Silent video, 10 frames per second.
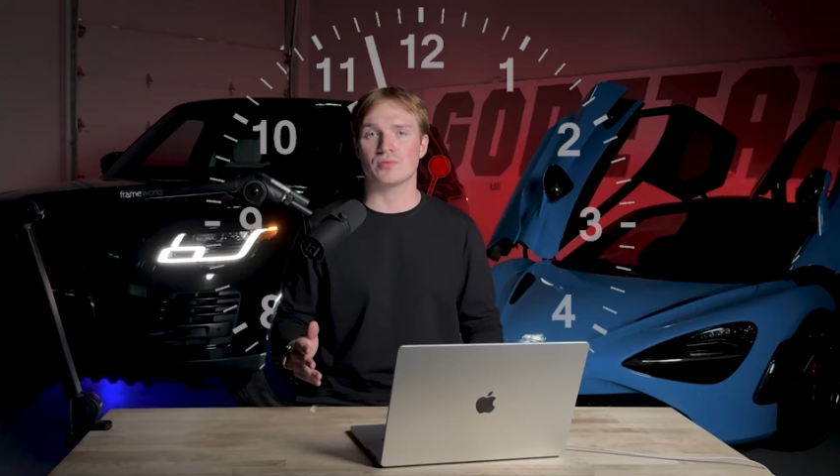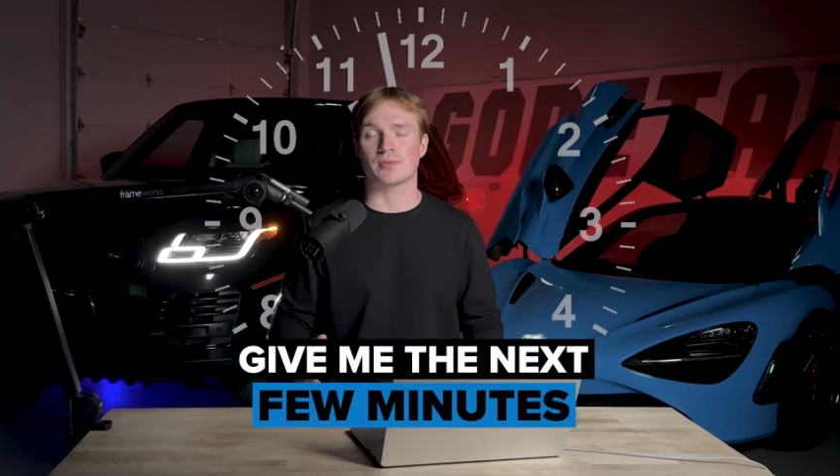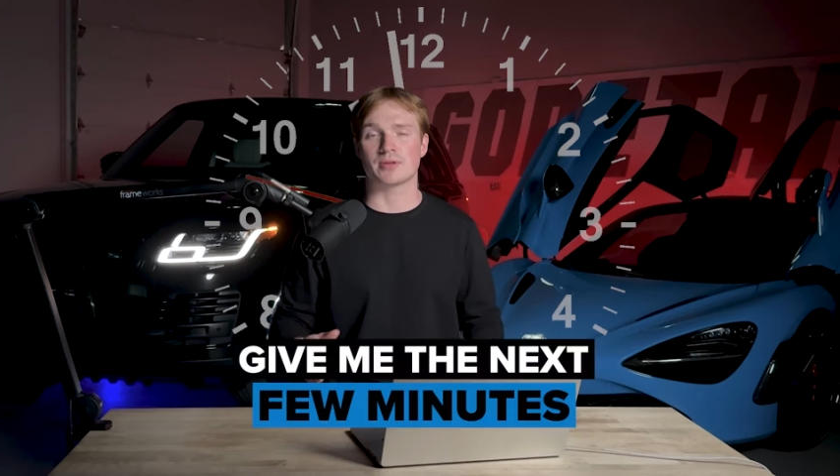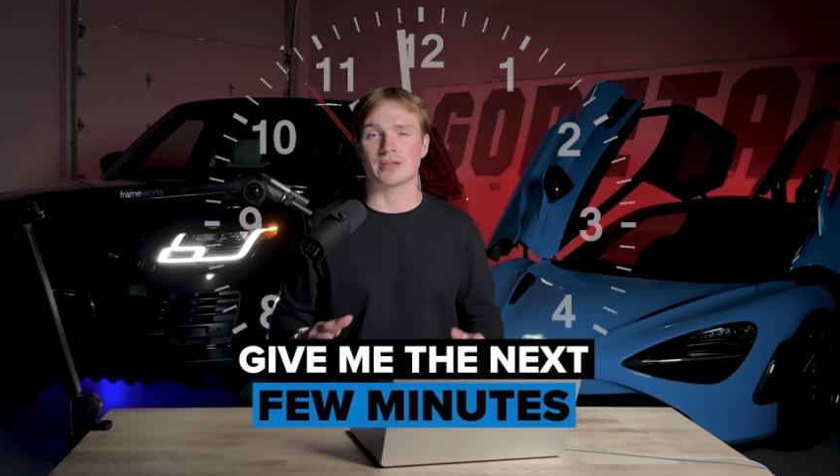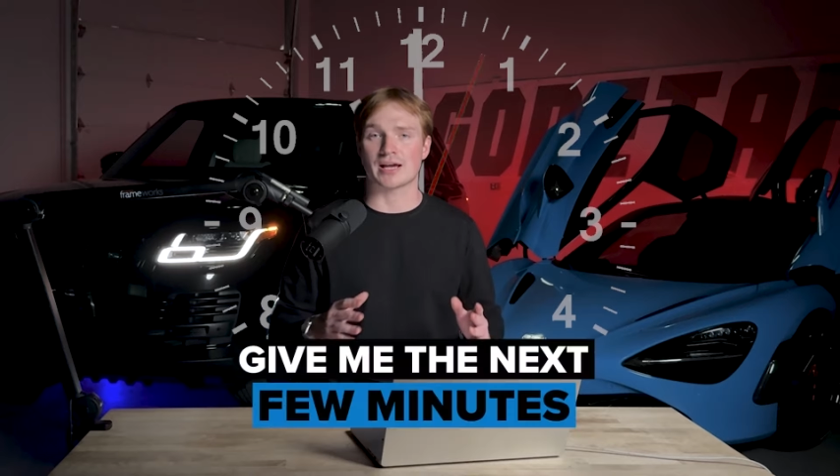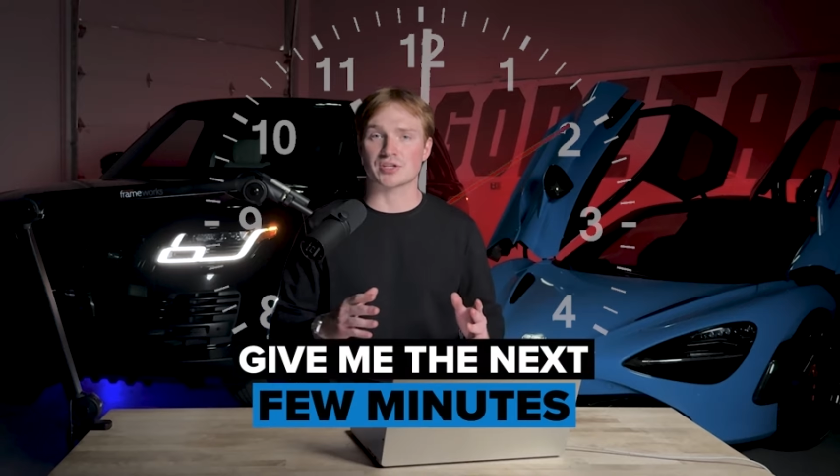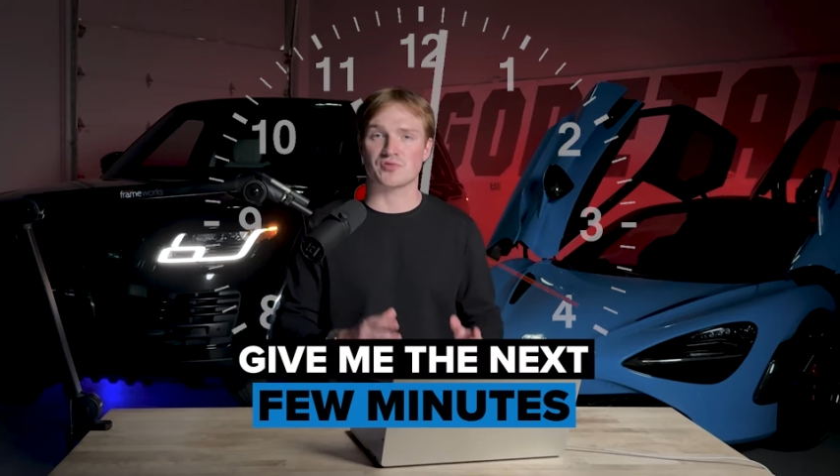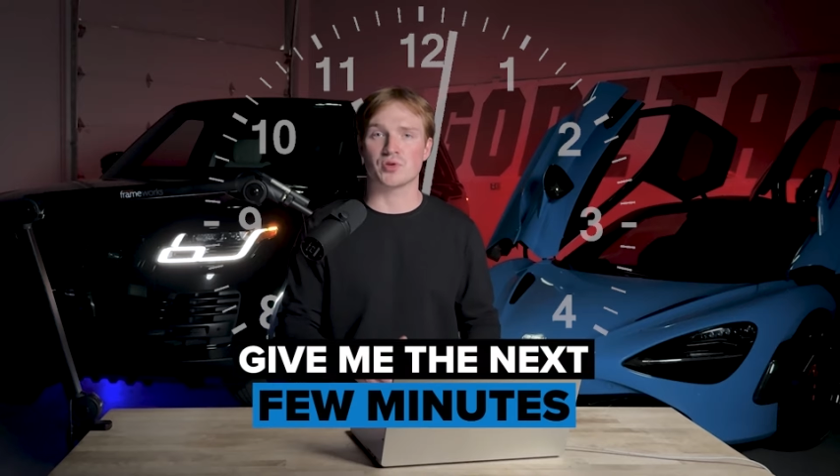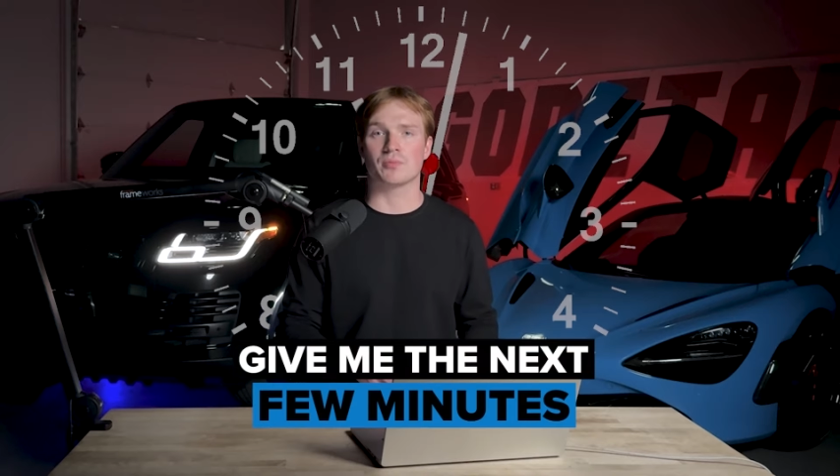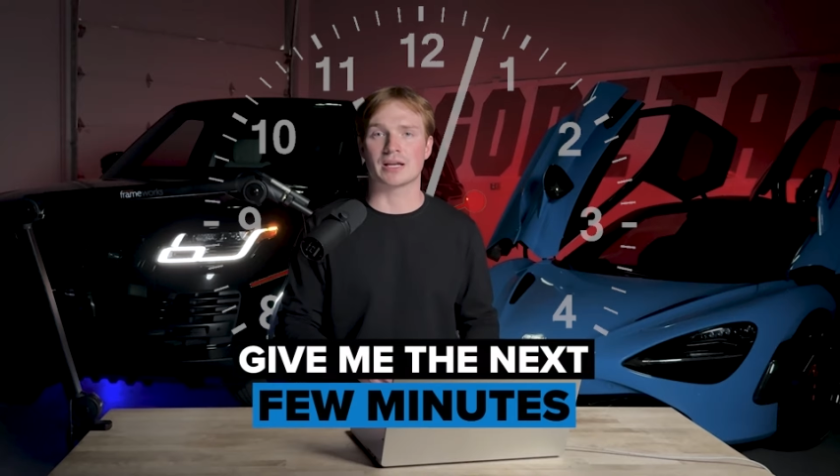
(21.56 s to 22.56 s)
give me the next
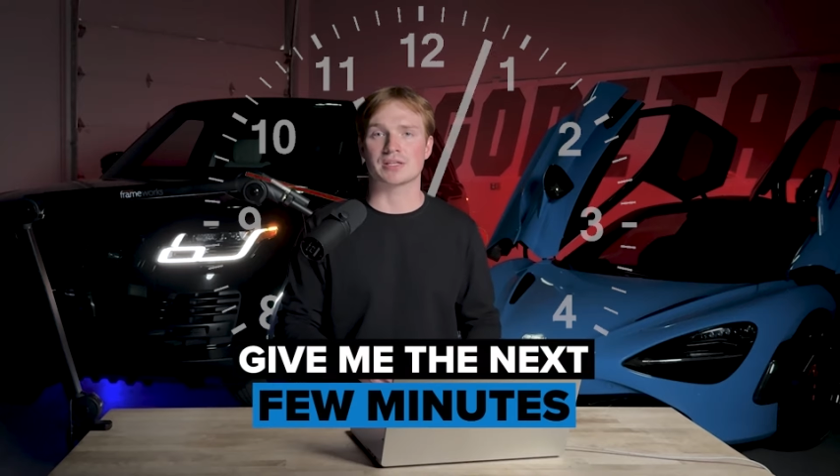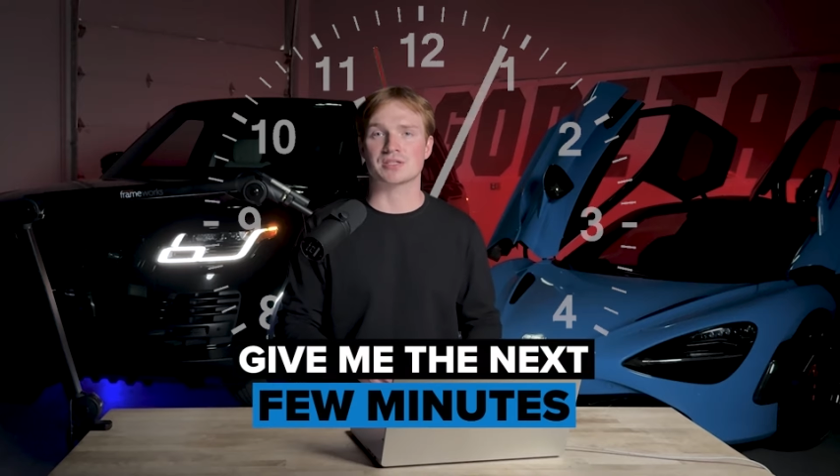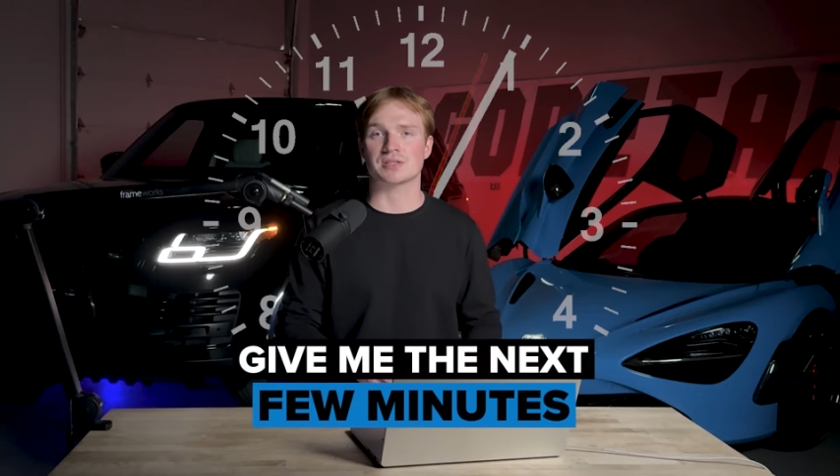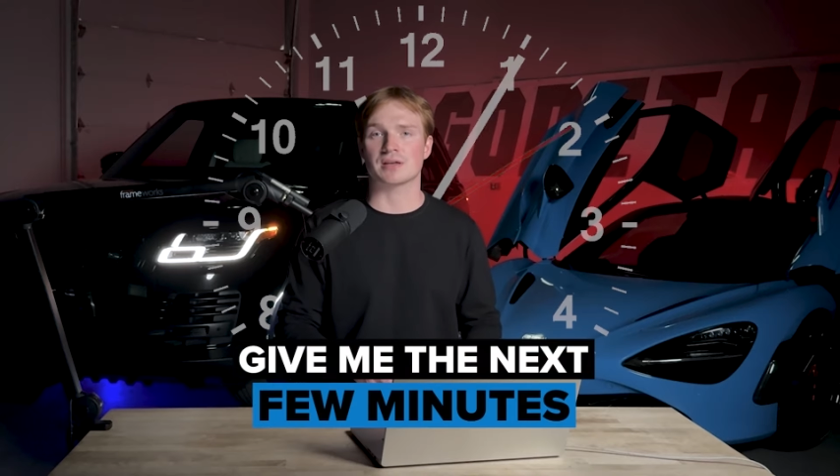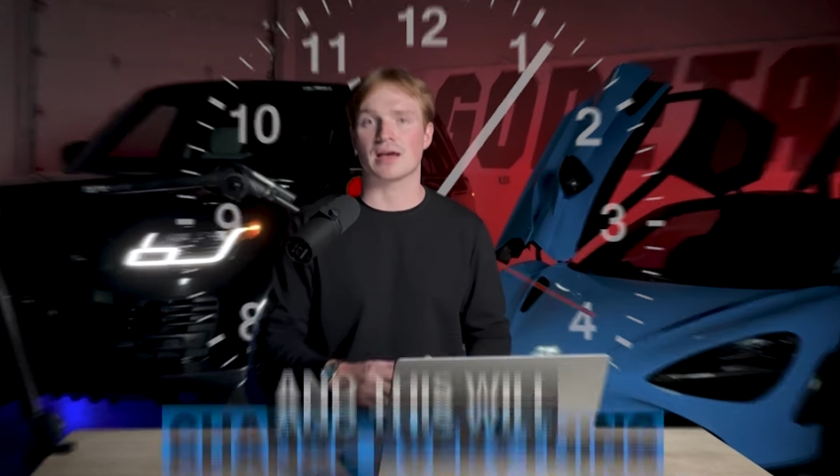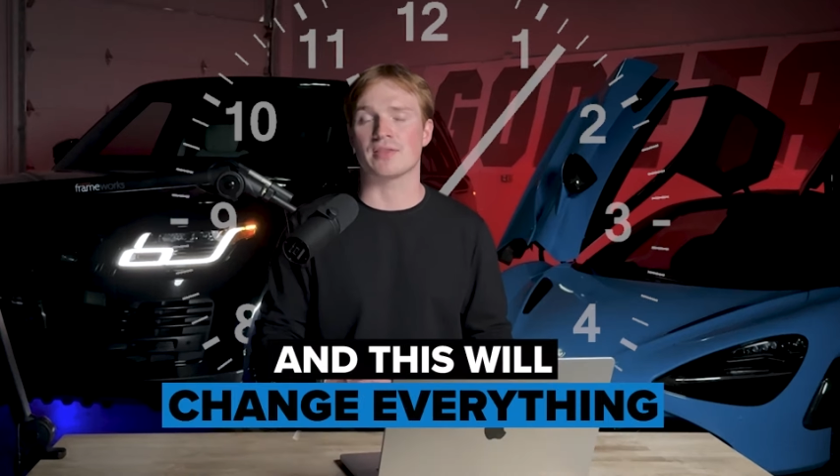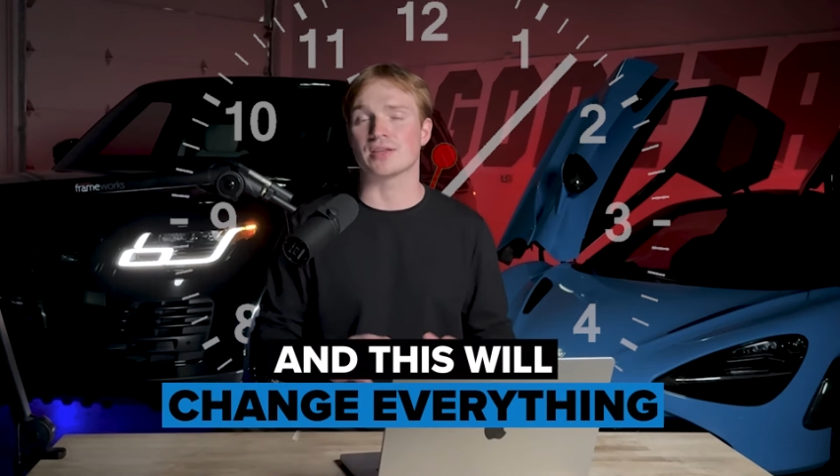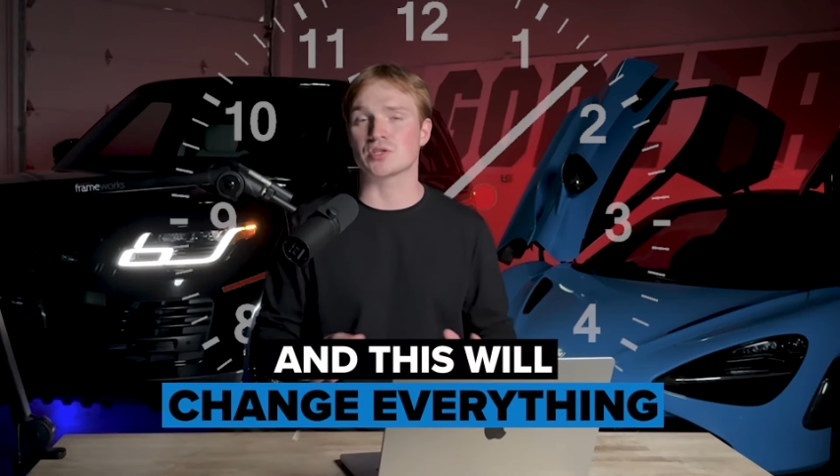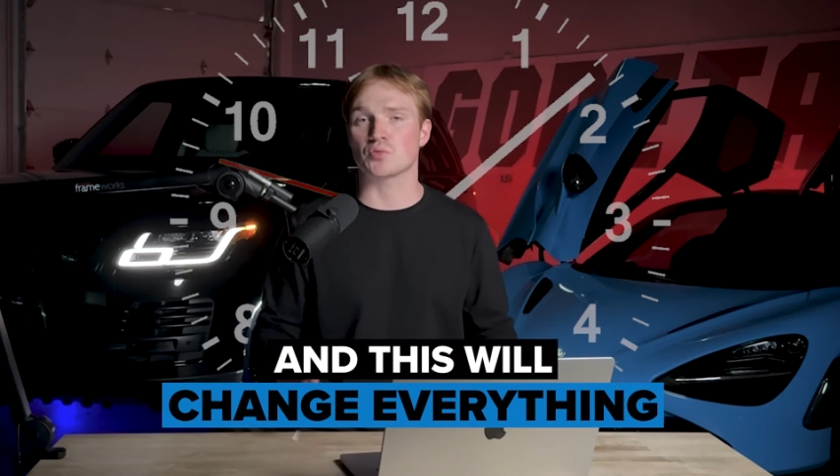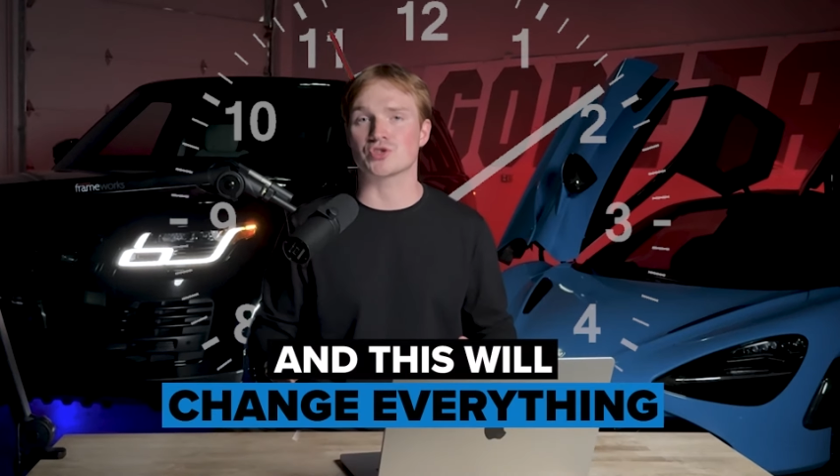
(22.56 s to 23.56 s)
few minutes and
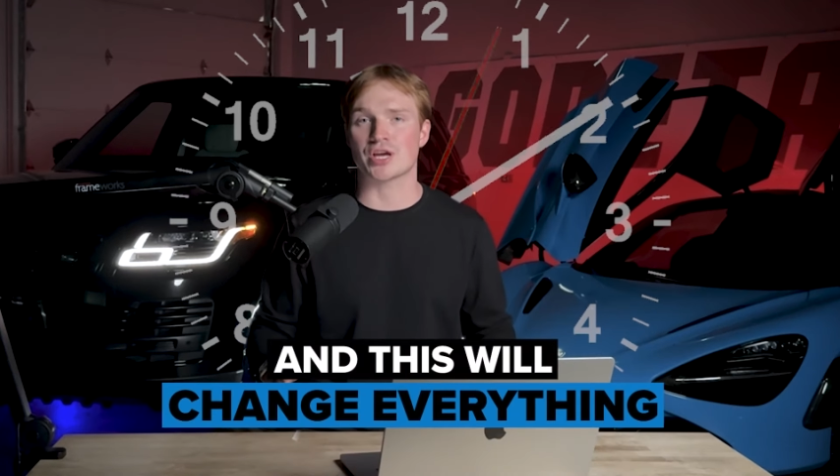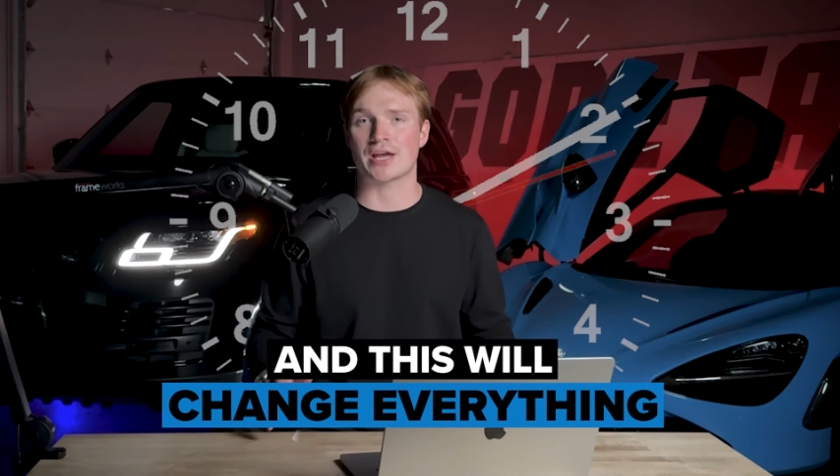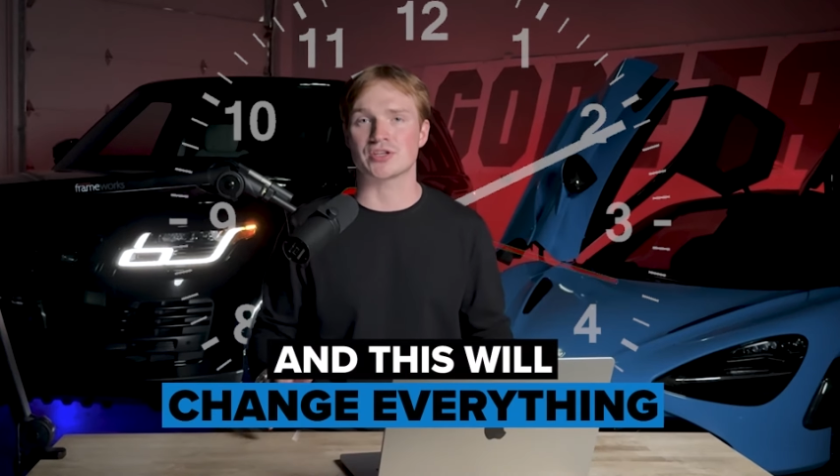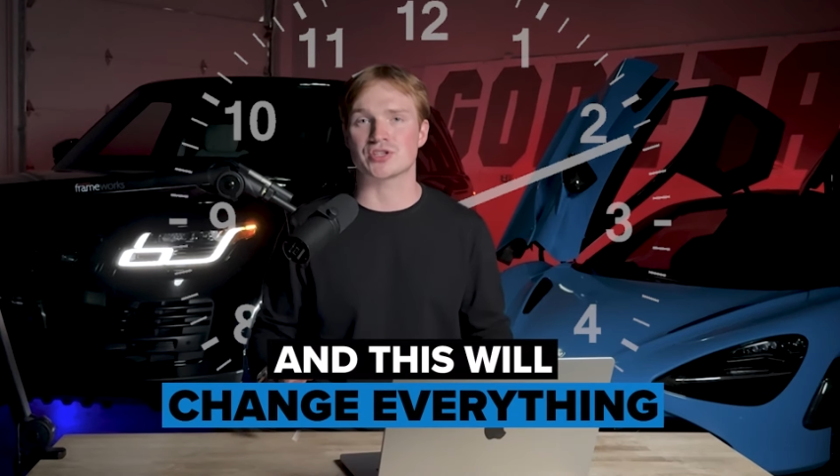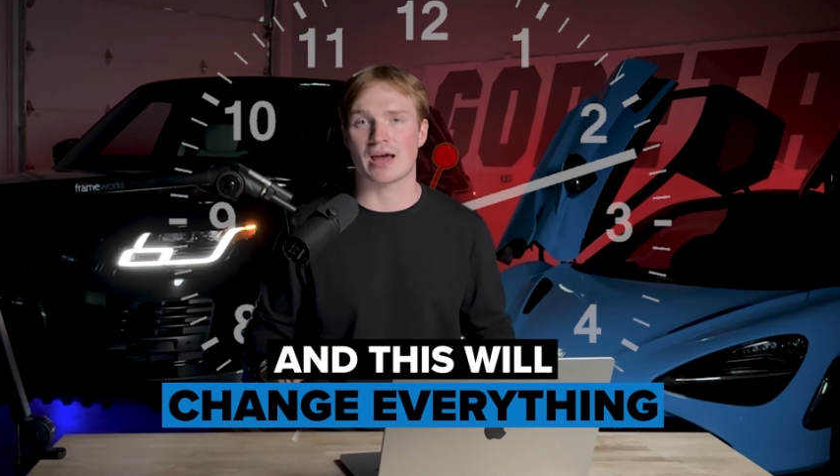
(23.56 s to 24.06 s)
this will change